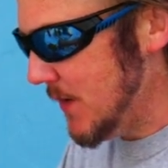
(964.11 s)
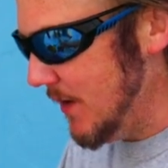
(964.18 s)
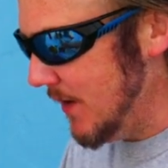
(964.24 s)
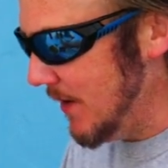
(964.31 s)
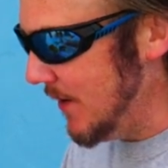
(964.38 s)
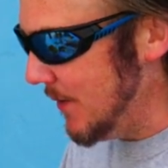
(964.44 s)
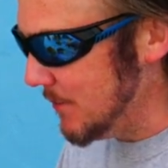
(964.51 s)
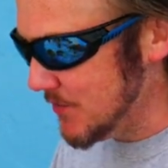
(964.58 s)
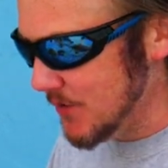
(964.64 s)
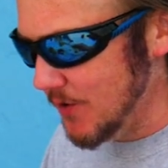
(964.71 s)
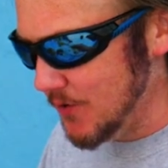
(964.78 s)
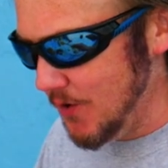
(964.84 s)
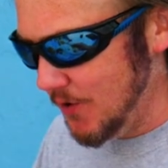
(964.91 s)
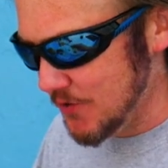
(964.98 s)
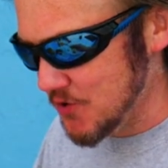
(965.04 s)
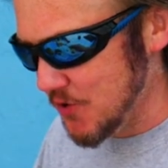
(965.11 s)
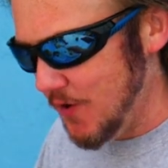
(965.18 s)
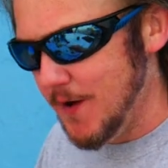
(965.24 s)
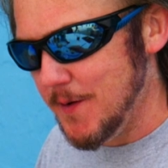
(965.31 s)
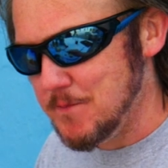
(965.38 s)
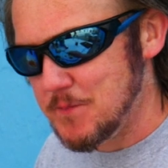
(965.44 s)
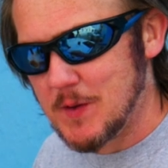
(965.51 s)
Um, so I've got to
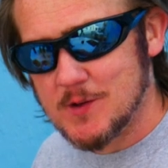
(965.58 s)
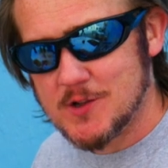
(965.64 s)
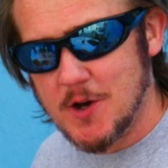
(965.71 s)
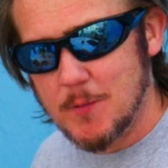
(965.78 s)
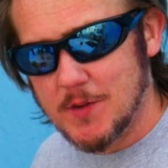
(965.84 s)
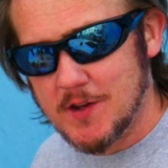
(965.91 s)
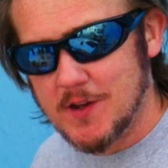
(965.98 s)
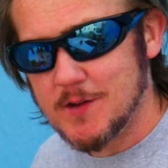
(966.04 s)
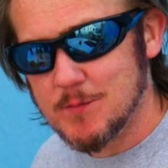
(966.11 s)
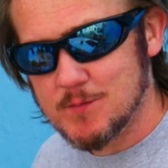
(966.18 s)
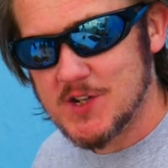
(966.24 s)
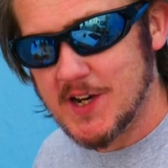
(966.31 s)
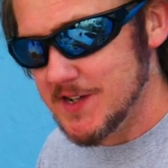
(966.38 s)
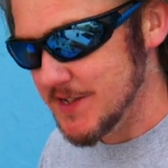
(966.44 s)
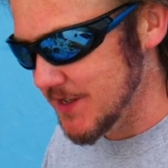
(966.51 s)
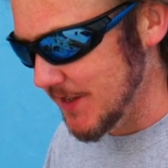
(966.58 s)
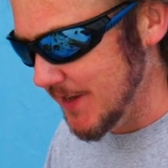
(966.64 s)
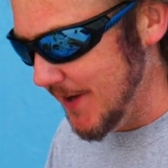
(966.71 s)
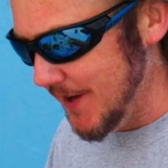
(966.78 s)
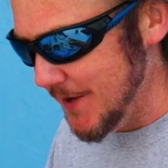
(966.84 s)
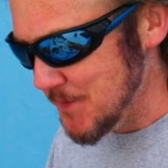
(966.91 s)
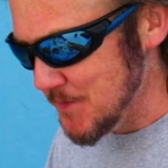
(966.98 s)
try some of the tatey
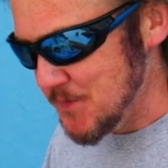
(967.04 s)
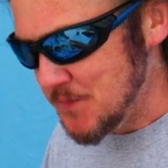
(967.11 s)
there